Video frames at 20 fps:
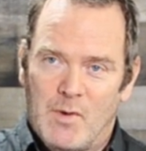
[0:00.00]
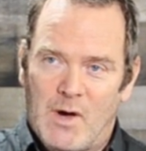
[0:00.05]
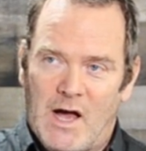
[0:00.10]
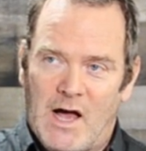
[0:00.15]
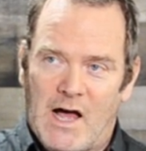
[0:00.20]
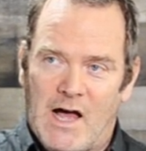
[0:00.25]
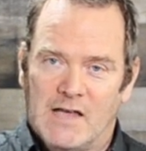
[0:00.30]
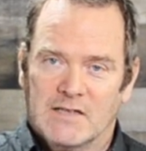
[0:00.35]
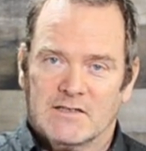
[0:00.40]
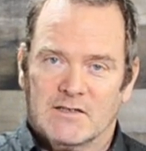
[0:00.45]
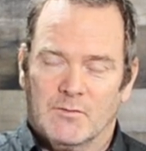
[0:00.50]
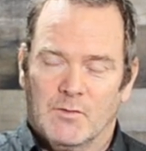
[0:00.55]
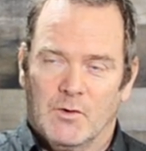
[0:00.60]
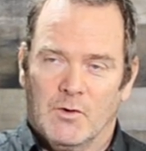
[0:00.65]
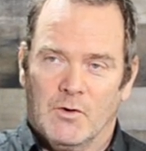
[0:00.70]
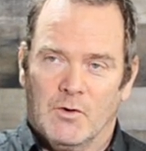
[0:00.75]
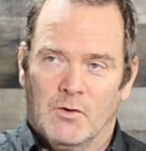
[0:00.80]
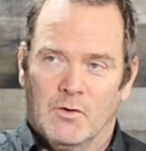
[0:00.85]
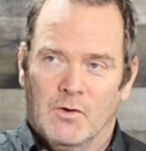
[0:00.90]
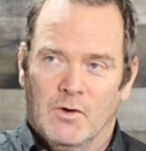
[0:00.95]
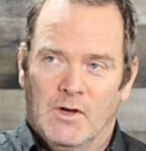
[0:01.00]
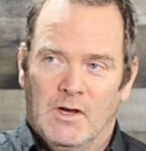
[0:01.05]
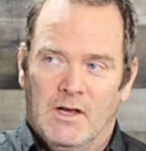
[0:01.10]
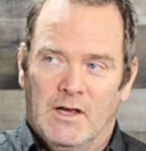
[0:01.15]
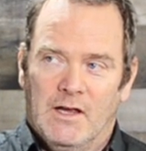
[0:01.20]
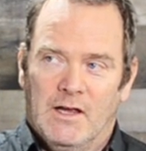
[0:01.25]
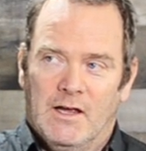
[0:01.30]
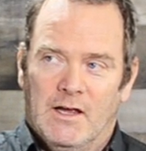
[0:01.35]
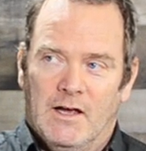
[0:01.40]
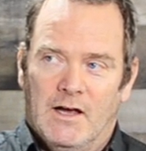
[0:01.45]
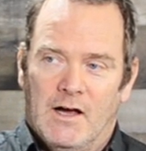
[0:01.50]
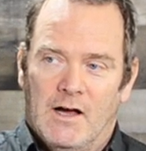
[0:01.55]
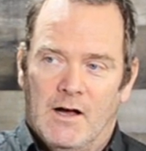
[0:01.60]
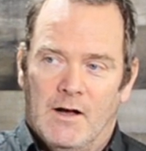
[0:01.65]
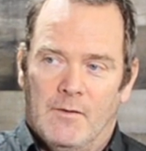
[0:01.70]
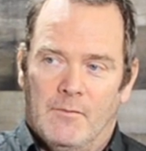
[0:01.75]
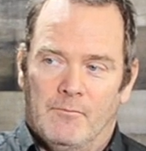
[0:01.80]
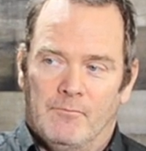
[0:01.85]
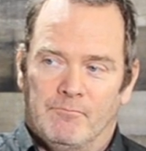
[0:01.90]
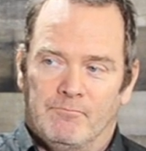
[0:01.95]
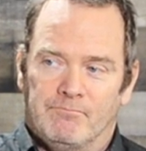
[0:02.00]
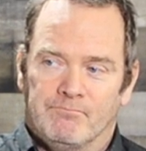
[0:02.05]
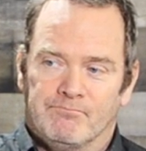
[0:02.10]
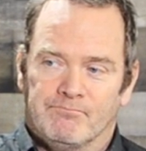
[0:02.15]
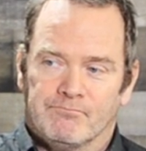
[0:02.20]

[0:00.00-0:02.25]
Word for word: possible um,